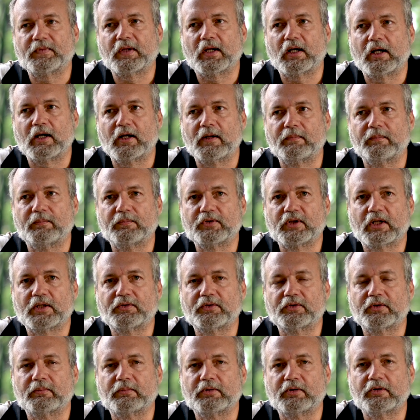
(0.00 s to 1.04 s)
So
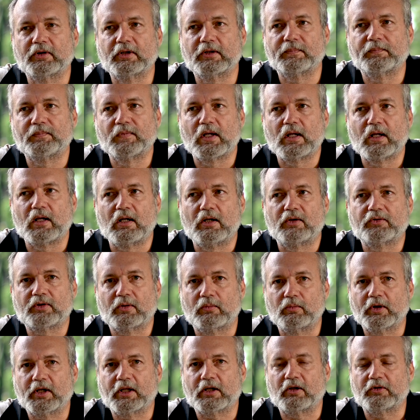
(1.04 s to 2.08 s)
that's the beauty.
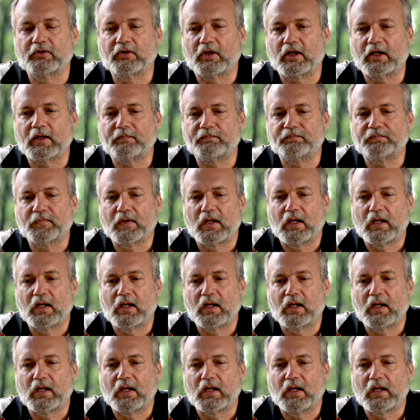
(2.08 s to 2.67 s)
So we'll get onto that.